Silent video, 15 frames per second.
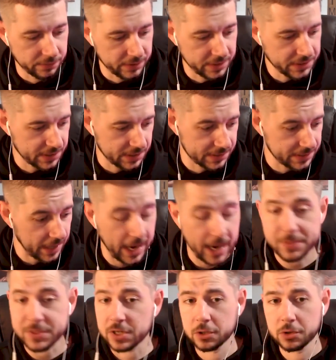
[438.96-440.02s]
This is
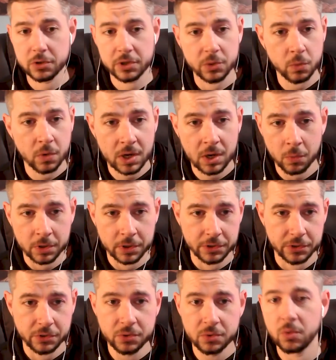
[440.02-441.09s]
absolutely what I want to
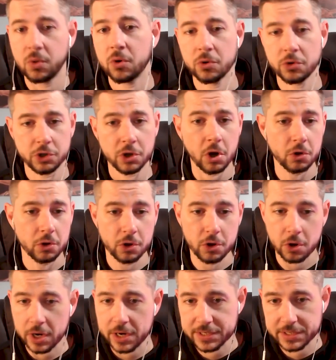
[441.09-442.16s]
do, or y'all are
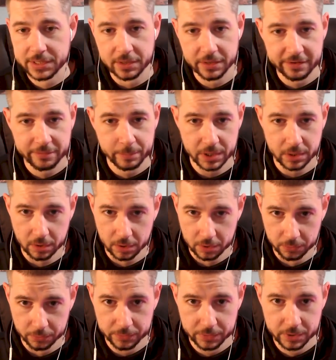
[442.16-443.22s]
crazy, leave me
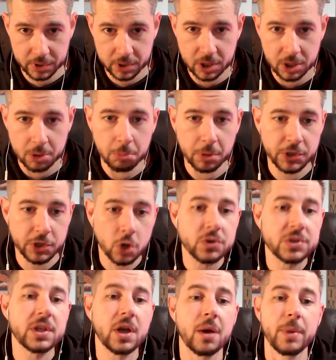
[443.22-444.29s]
alone. But
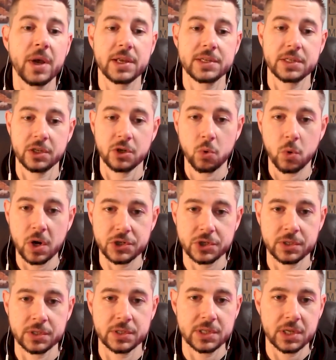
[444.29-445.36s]
don't stop asking
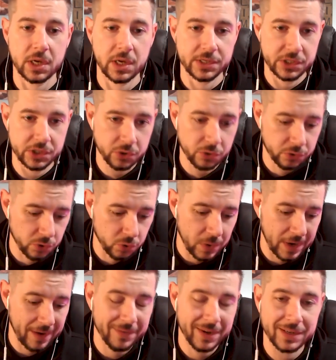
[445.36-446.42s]
questions until you
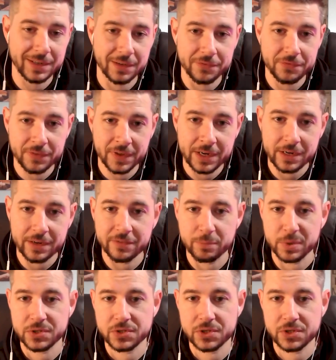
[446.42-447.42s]
have a definitive